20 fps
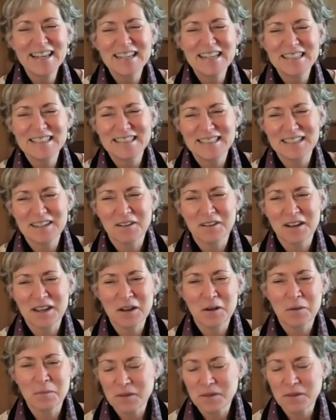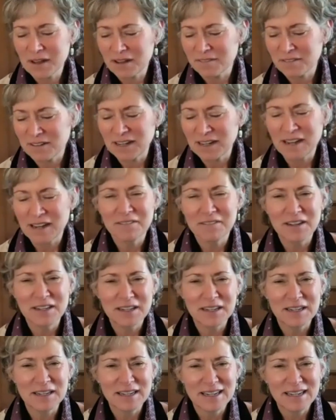so I hope you have a
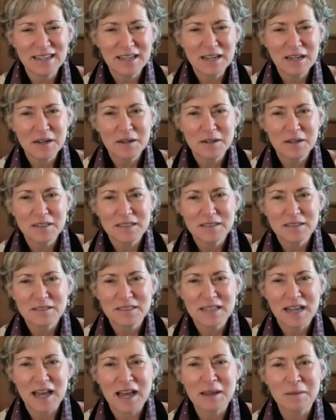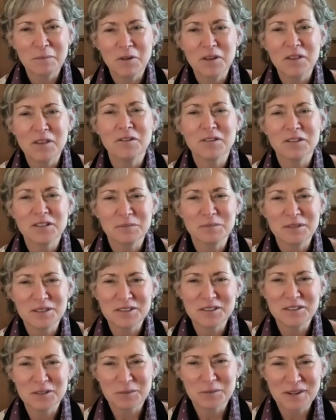lovely time with your
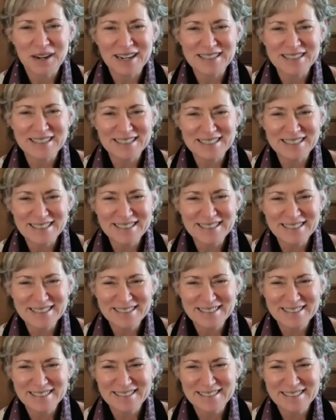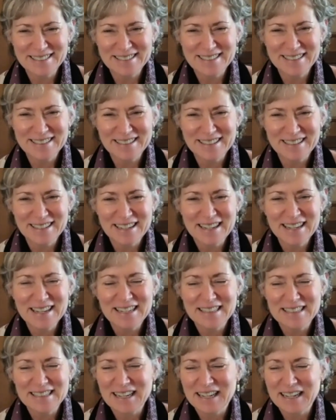spiritual practice.
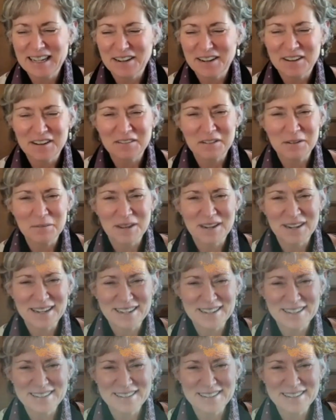Take care, everybody.